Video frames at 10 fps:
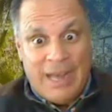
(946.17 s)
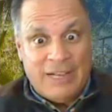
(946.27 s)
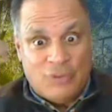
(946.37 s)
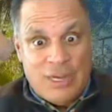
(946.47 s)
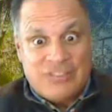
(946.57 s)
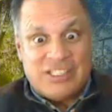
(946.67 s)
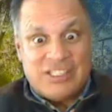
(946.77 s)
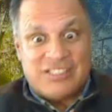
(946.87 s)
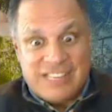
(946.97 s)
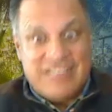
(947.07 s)
So it's
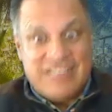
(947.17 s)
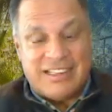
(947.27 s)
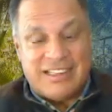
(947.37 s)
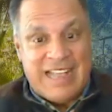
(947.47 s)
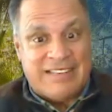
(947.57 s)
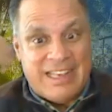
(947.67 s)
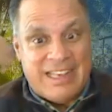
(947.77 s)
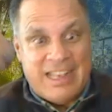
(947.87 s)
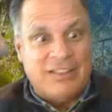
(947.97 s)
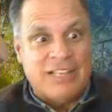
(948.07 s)
just things like that
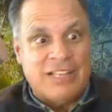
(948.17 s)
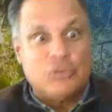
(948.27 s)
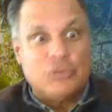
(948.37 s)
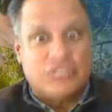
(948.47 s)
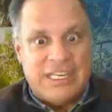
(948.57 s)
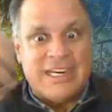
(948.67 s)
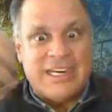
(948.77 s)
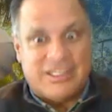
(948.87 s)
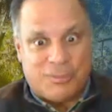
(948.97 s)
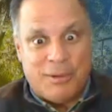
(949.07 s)
unless you see it and
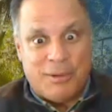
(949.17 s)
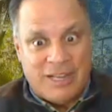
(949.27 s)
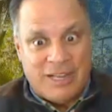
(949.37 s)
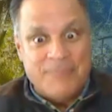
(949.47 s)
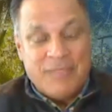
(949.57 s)
experience it